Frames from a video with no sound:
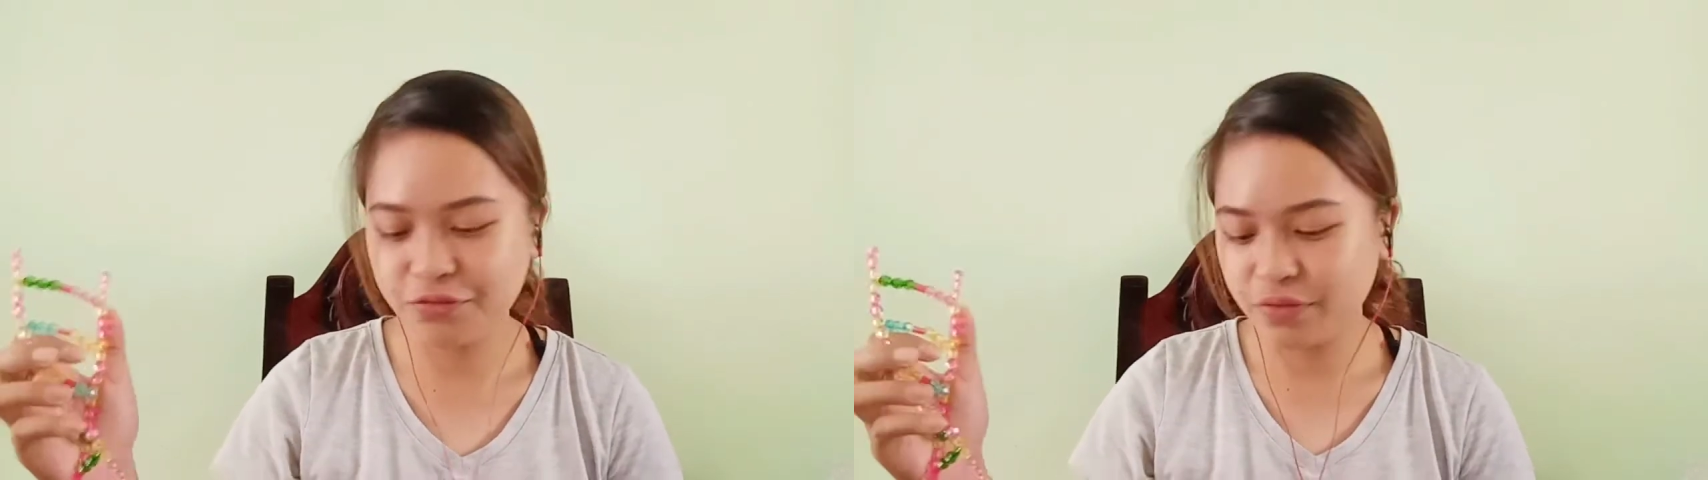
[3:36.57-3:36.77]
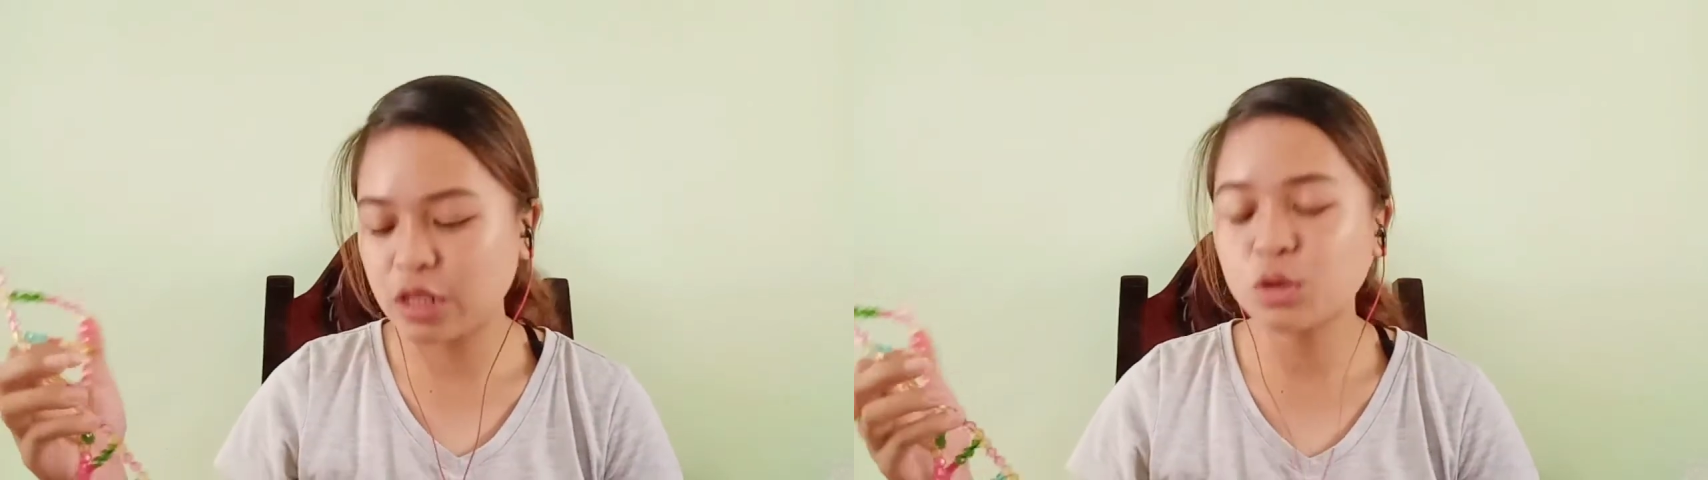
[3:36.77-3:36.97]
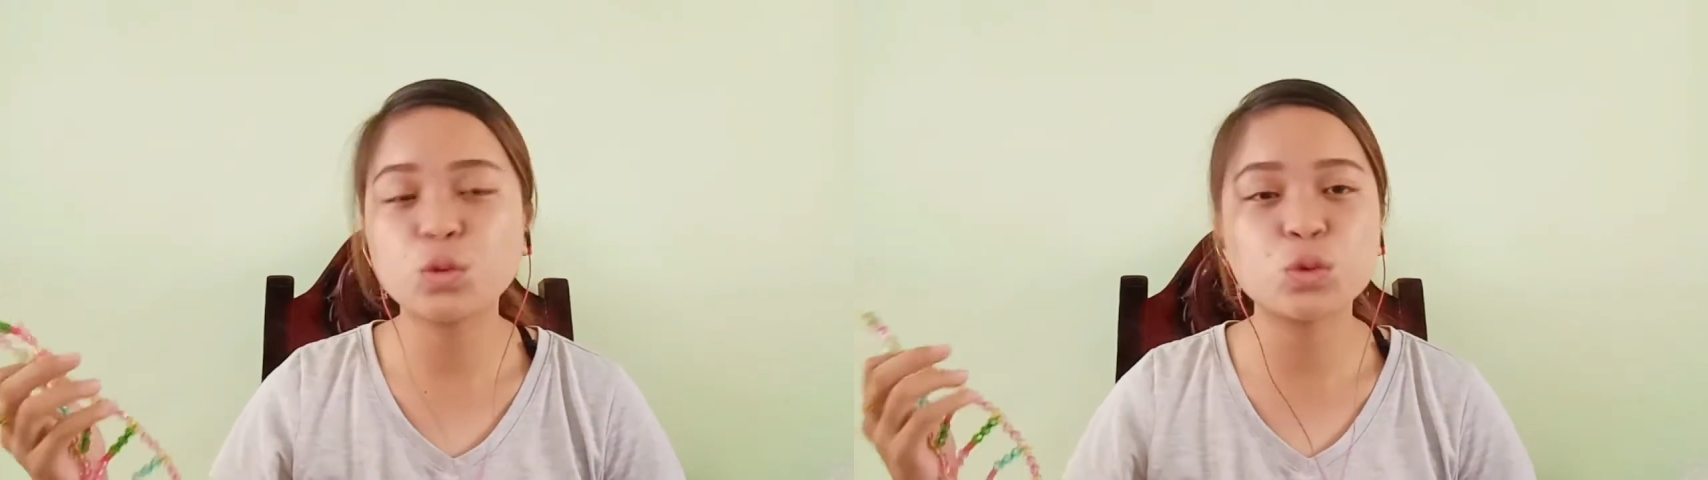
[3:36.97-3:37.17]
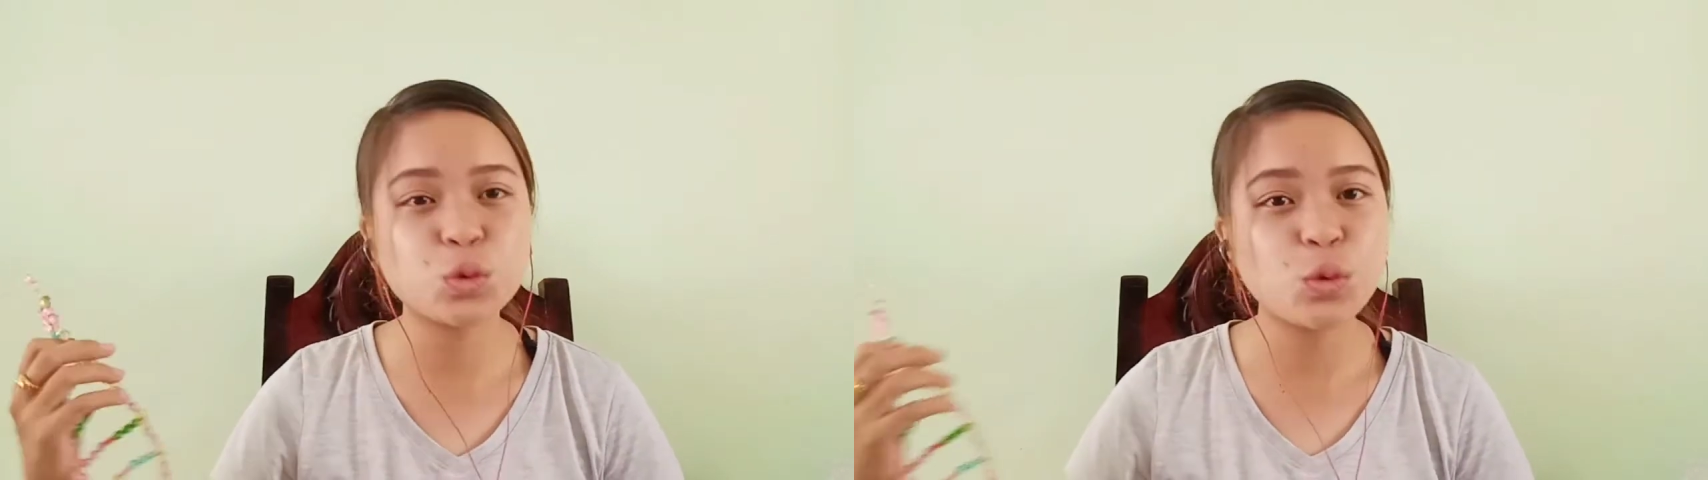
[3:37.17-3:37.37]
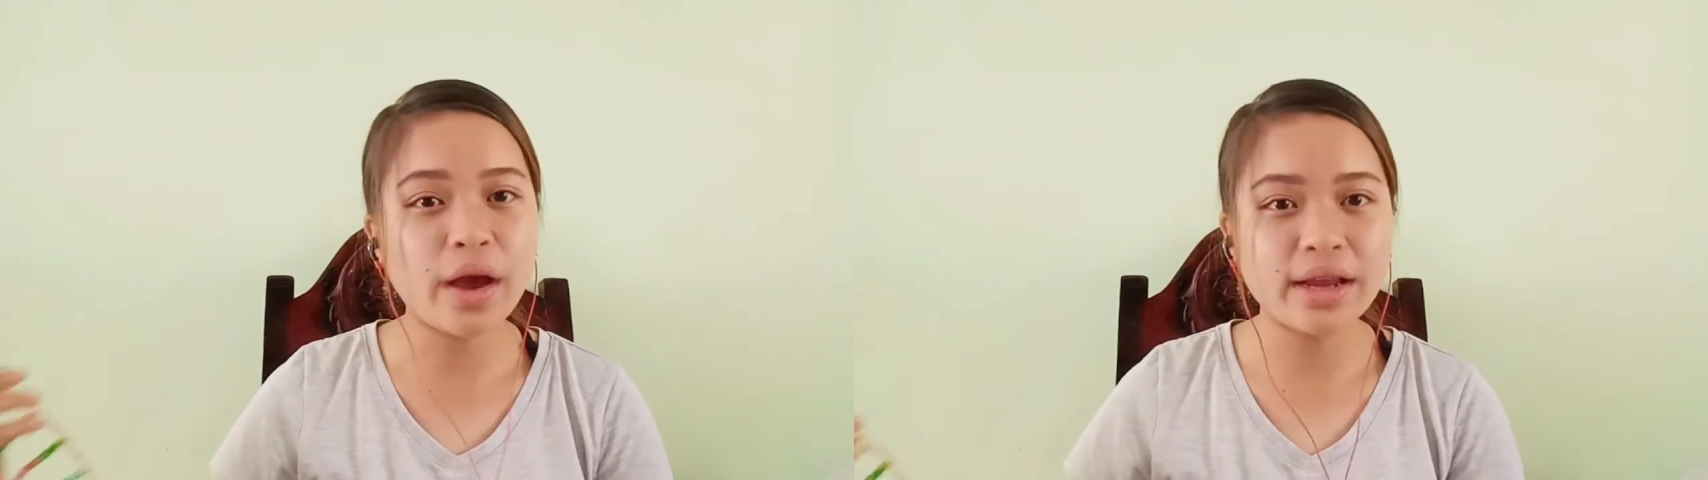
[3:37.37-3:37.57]
into
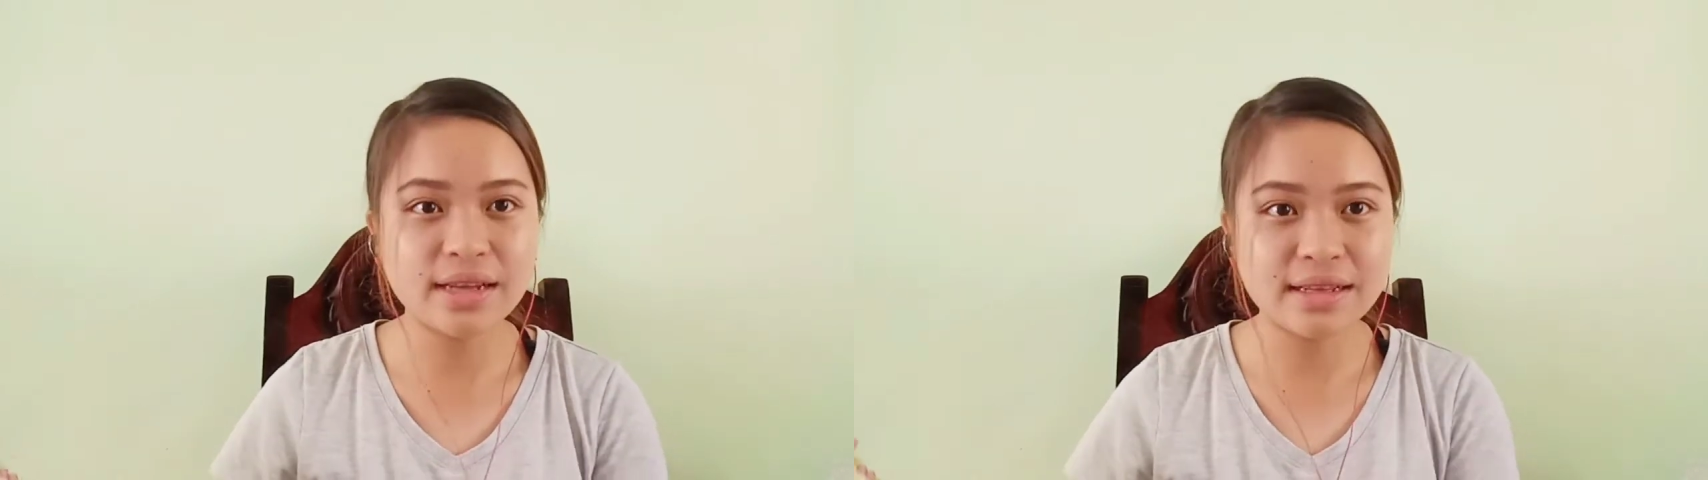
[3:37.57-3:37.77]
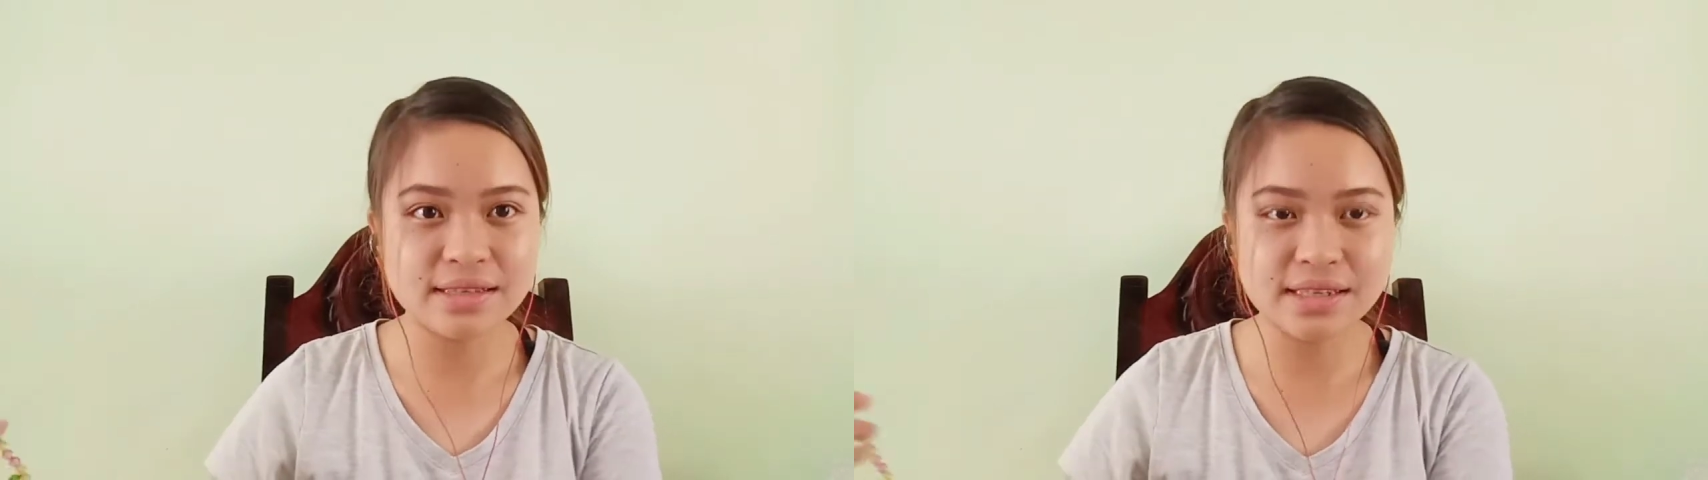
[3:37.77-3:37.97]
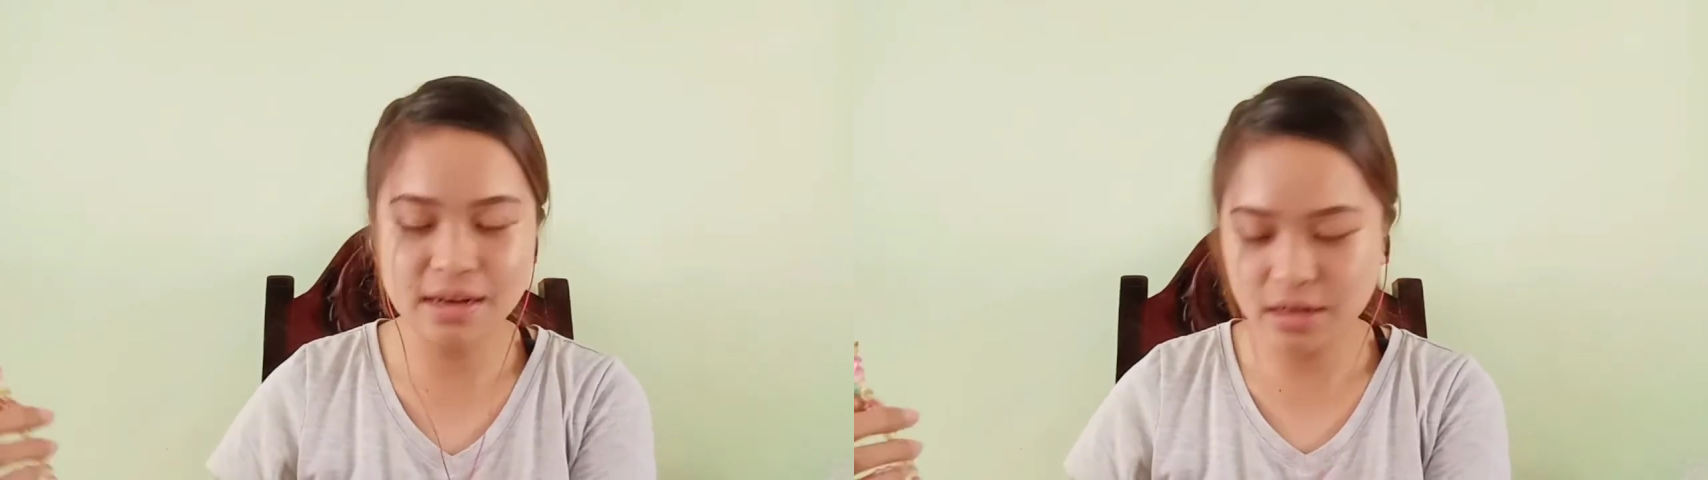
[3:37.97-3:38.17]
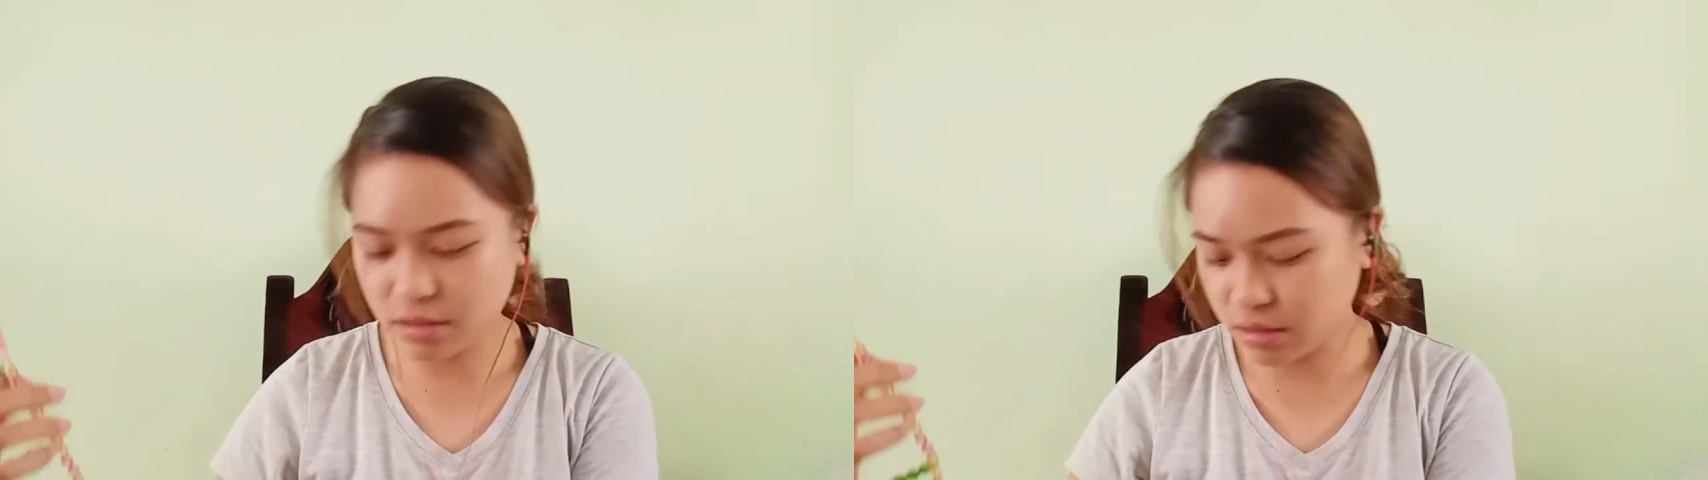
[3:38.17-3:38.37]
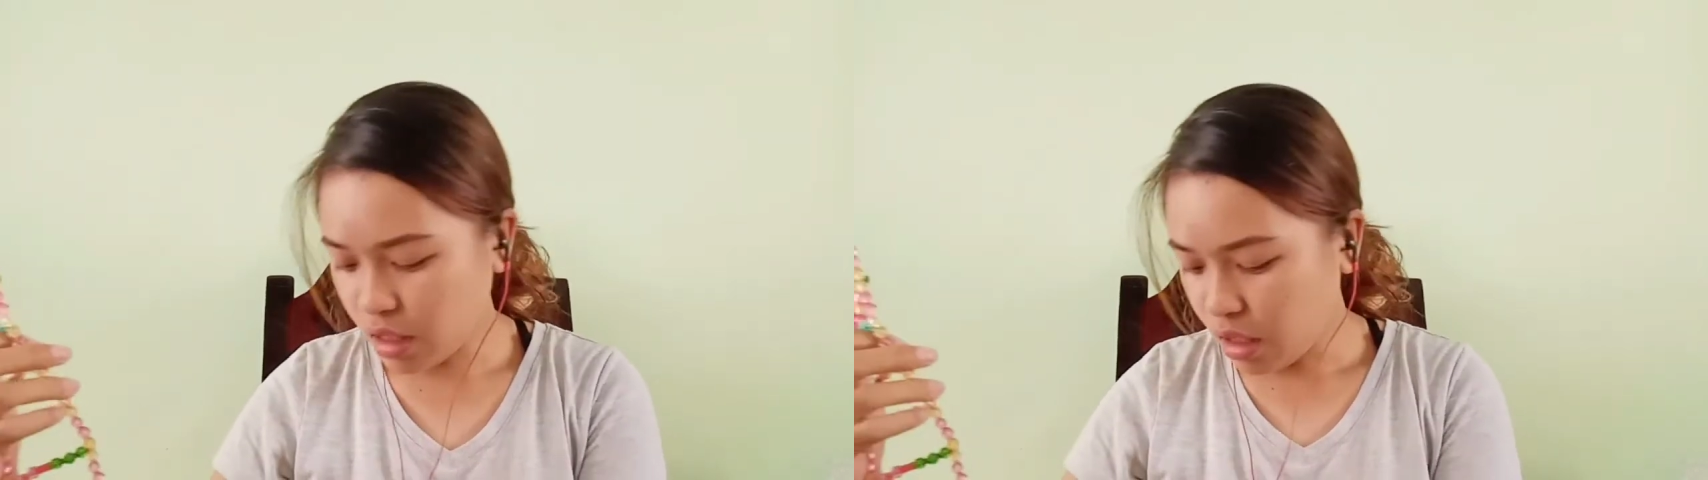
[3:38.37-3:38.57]
two
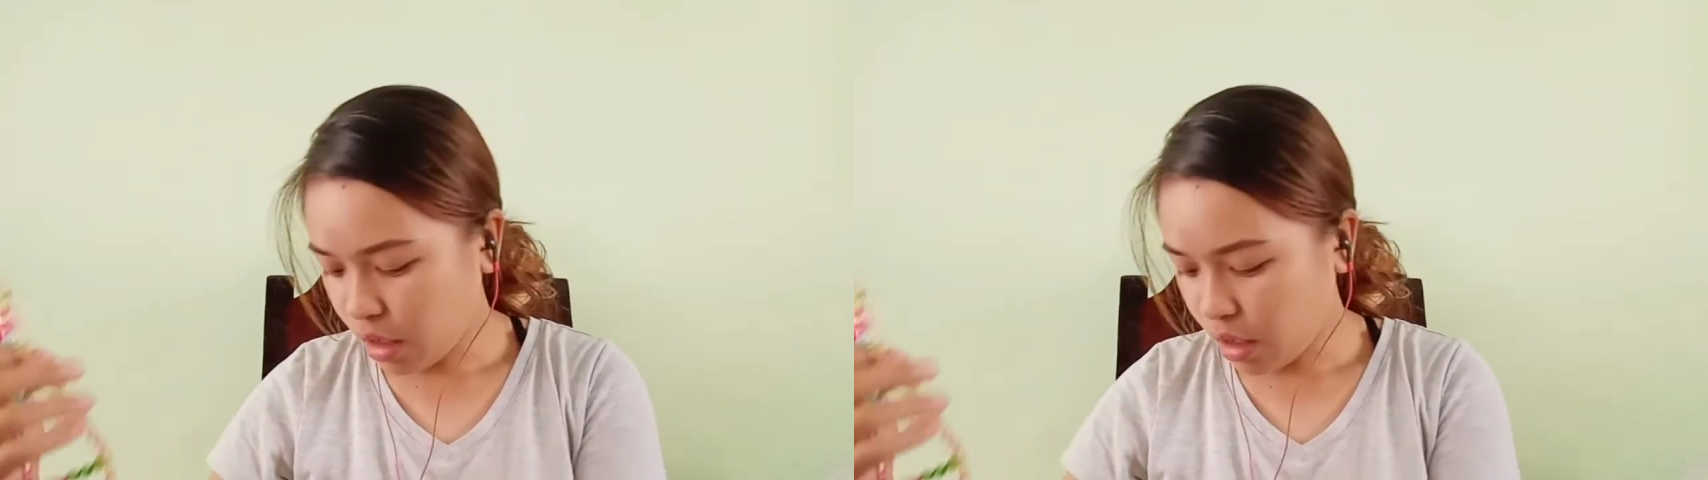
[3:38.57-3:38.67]
identical